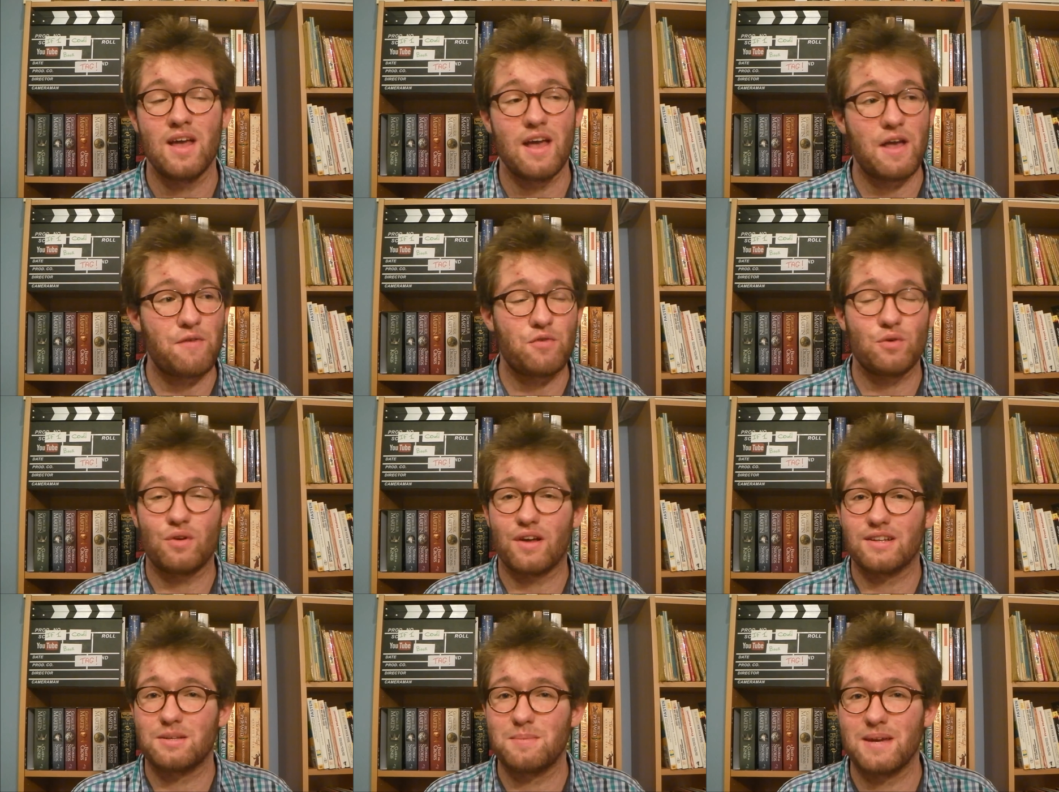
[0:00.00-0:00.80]
If you would
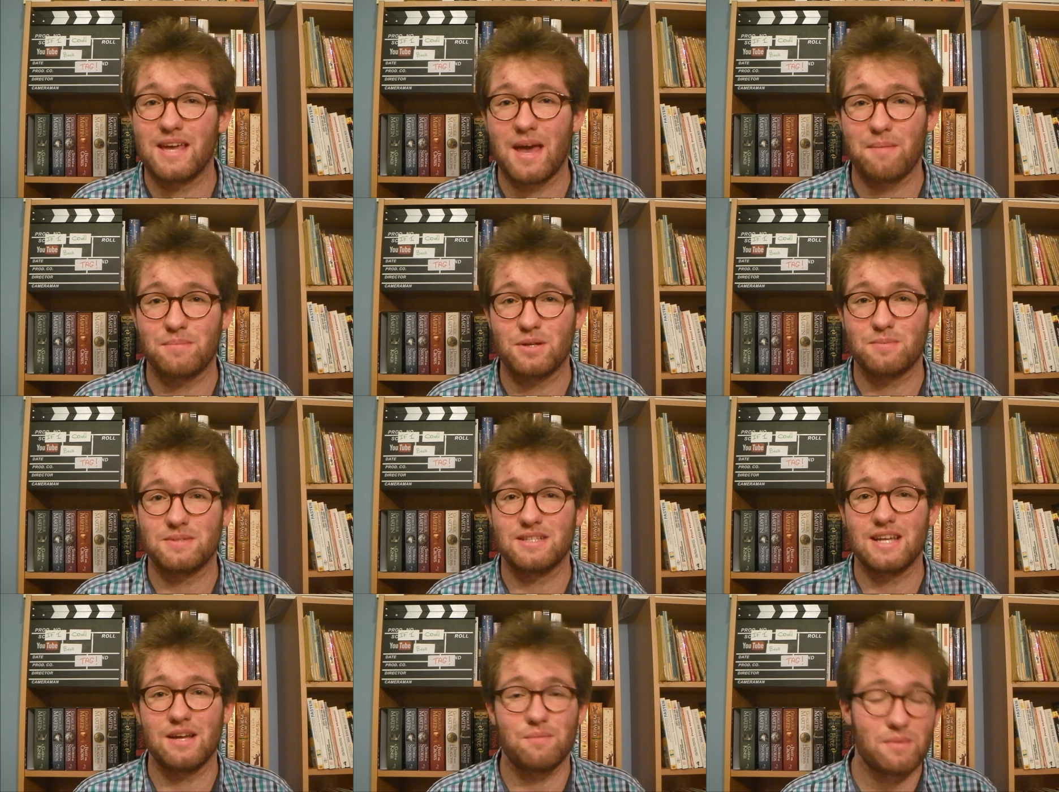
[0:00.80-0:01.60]
like to be kept up
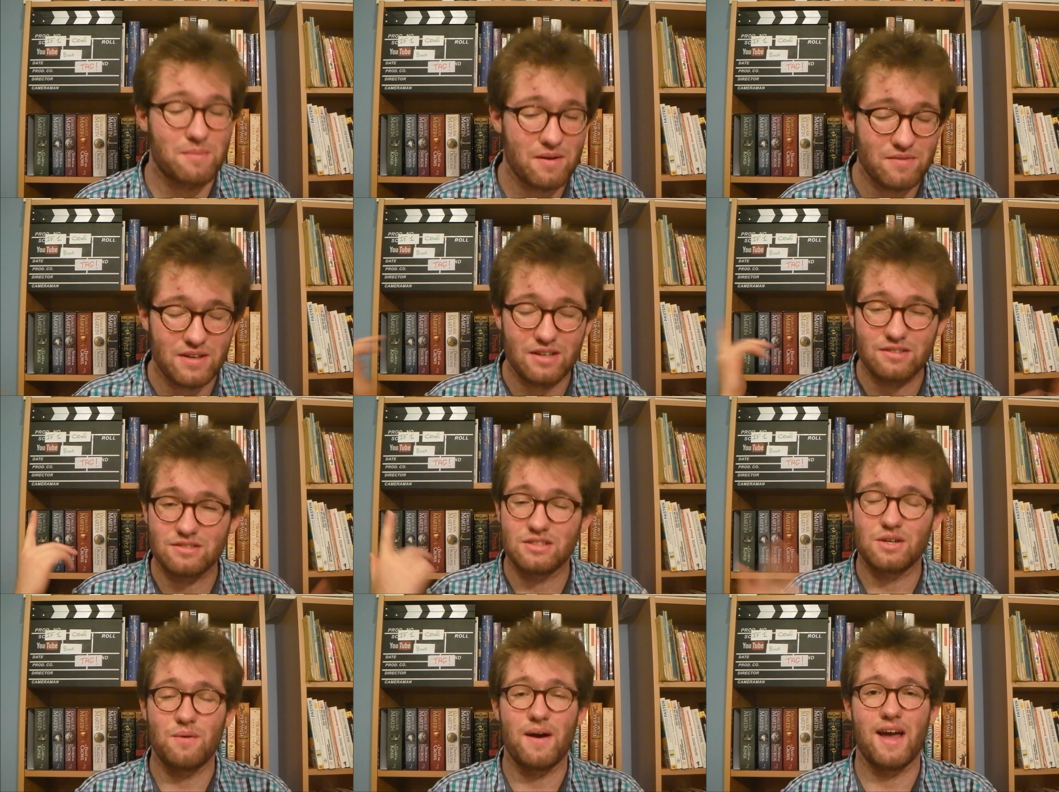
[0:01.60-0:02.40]
to date with my
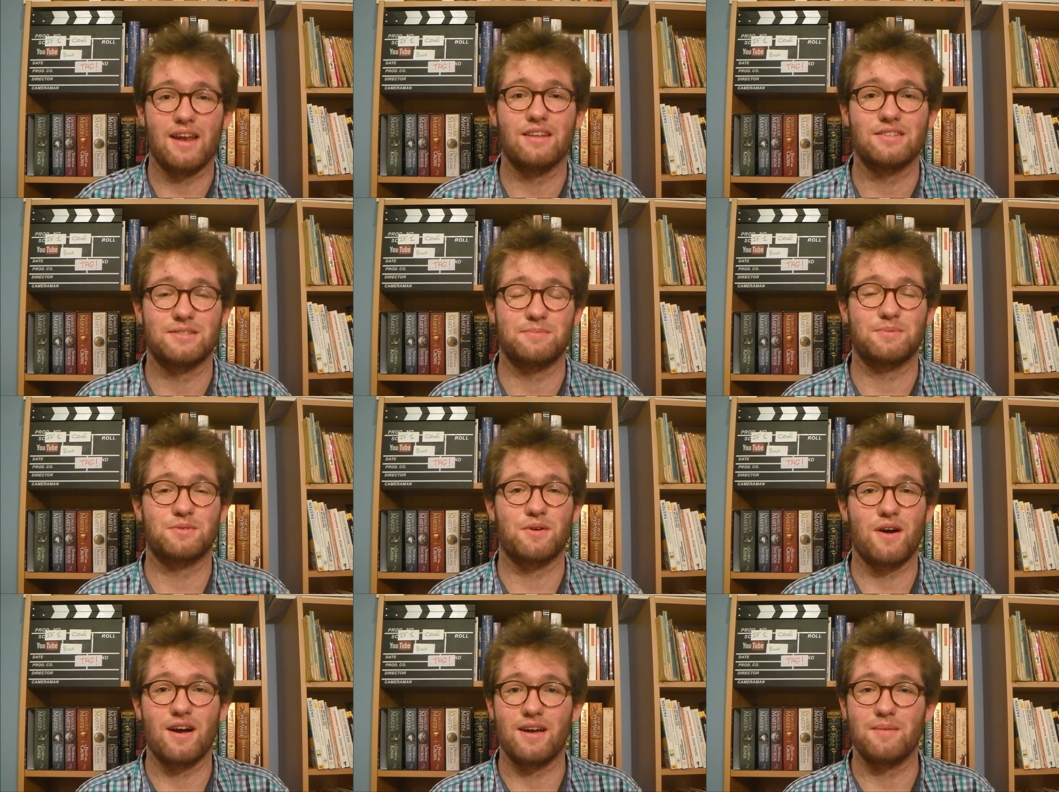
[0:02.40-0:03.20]
videos, go ahead and
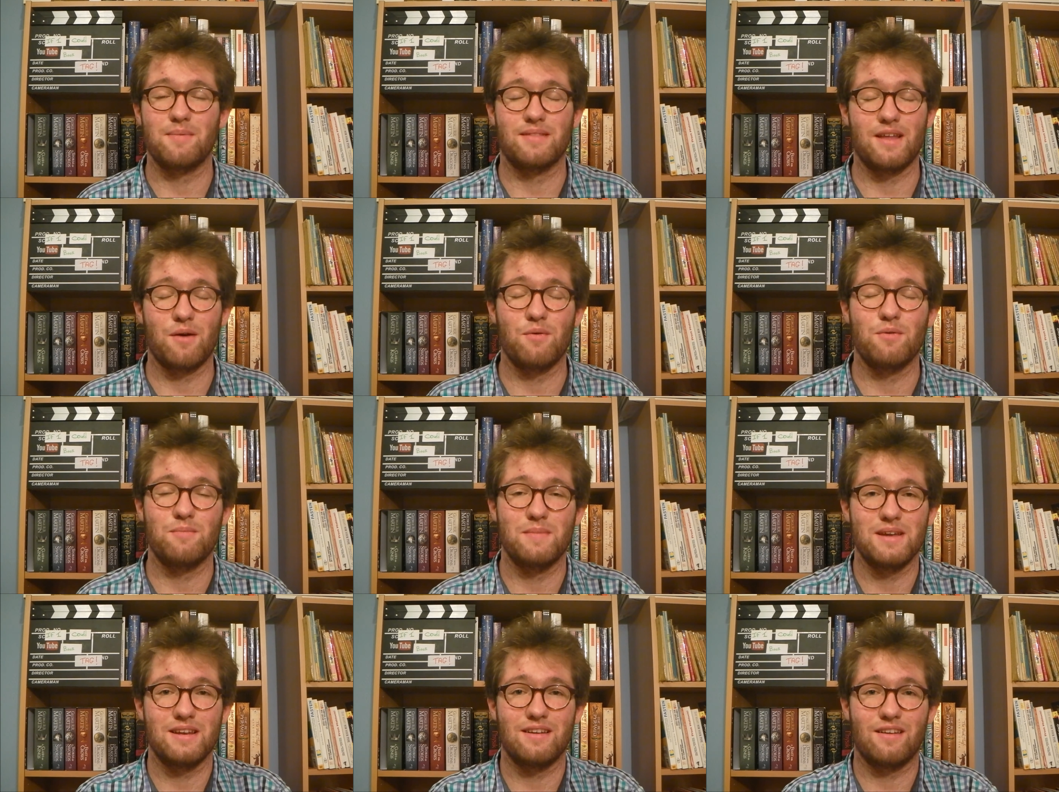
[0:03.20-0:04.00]
subscribe, that would
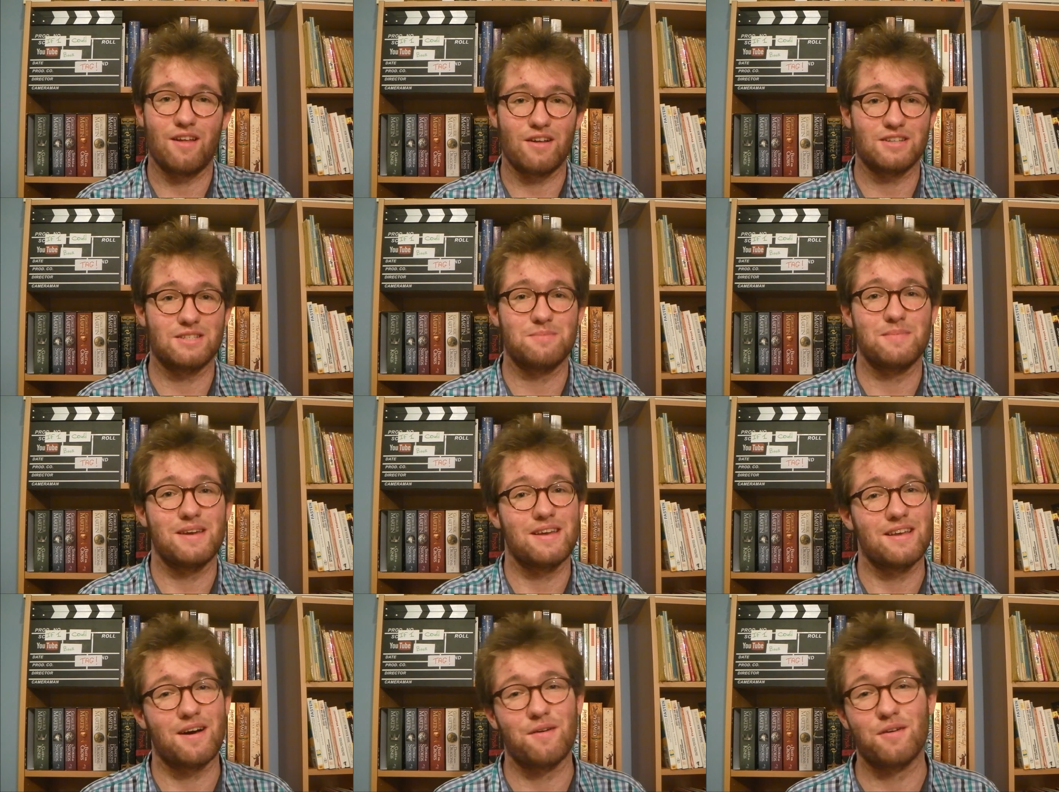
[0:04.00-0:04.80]
mean a lot to
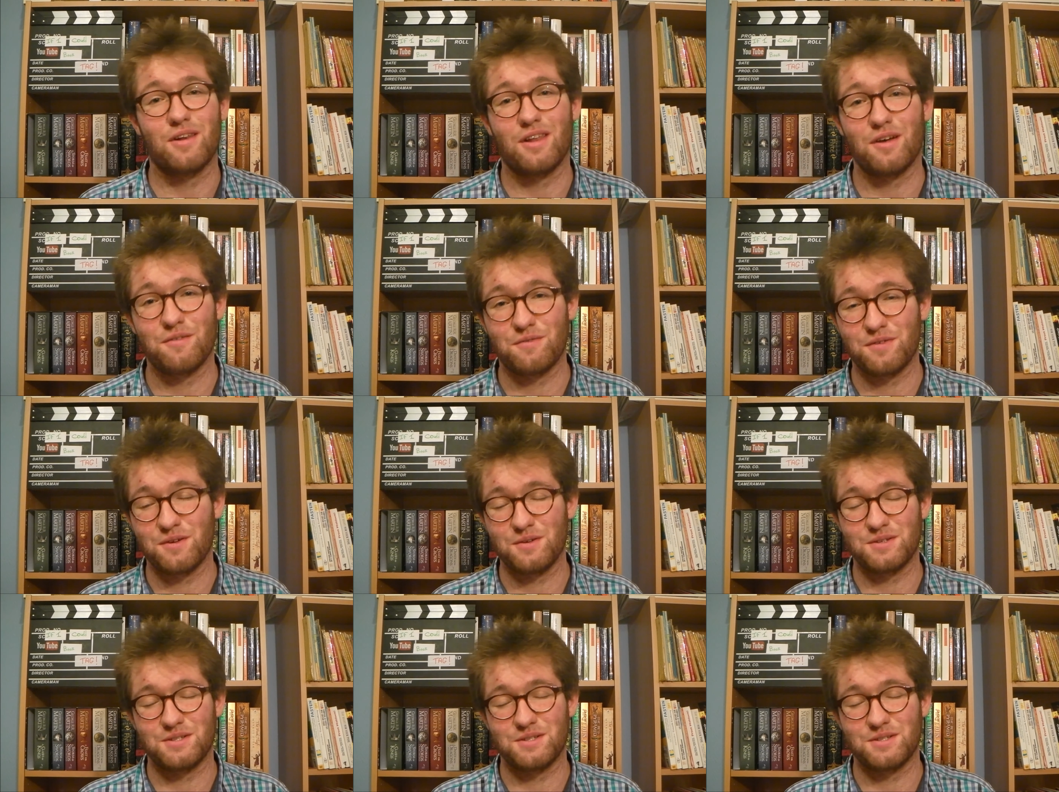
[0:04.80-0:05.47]
me, I would love you